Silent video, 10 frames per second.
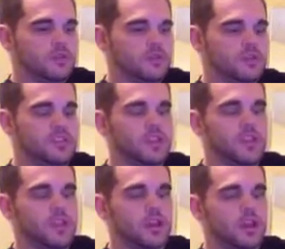the
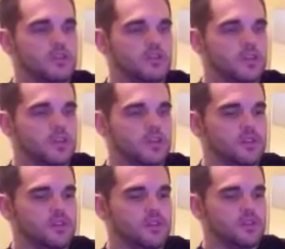Syria conflict
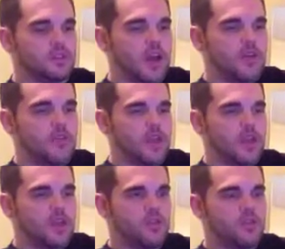and
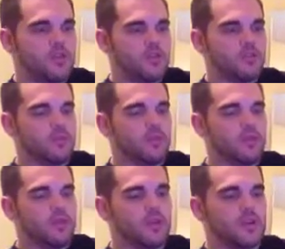Iran nuclear
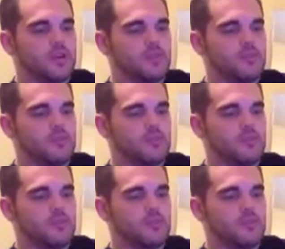program